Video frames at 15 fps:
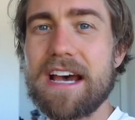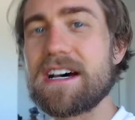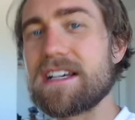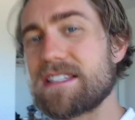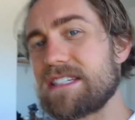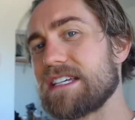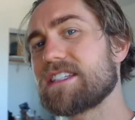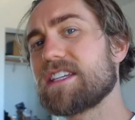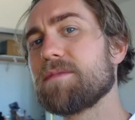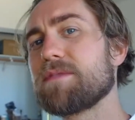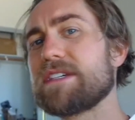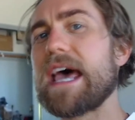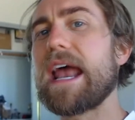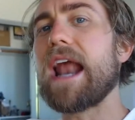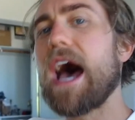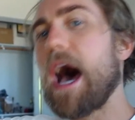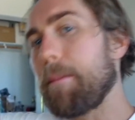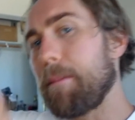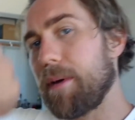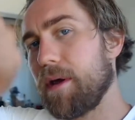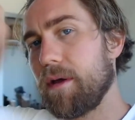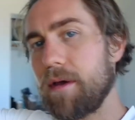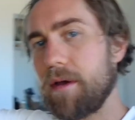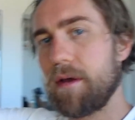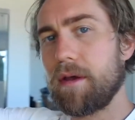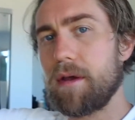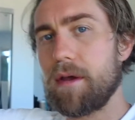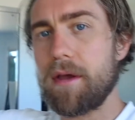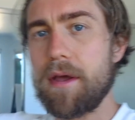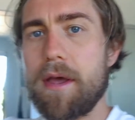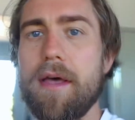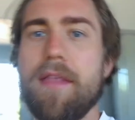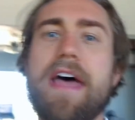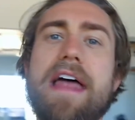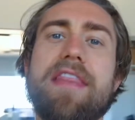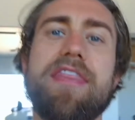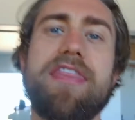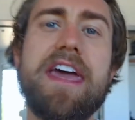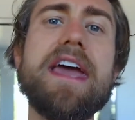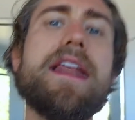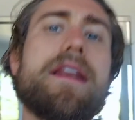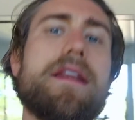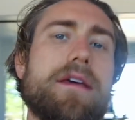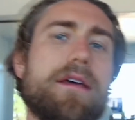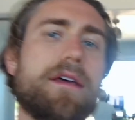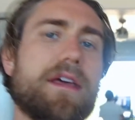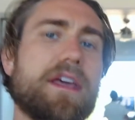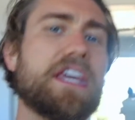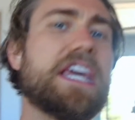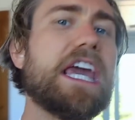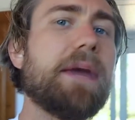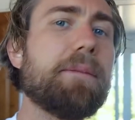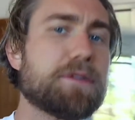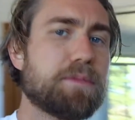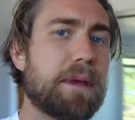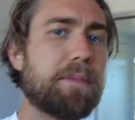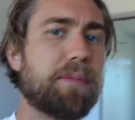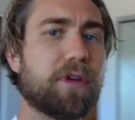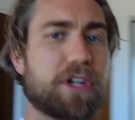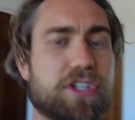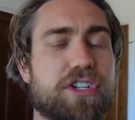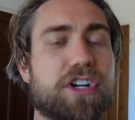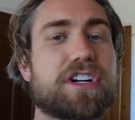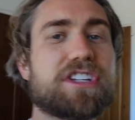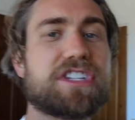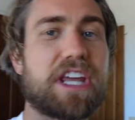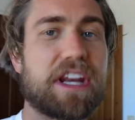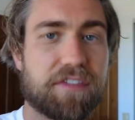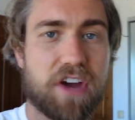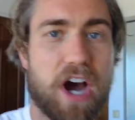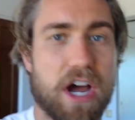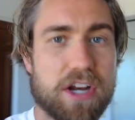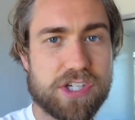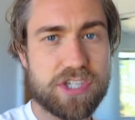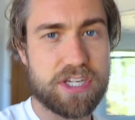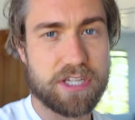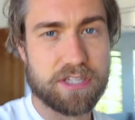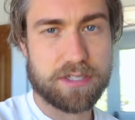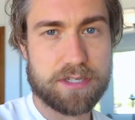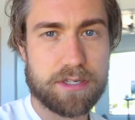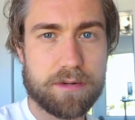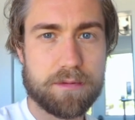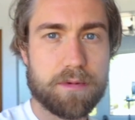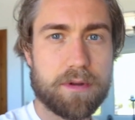a system set up that then keeps people in a certain state of consciousness.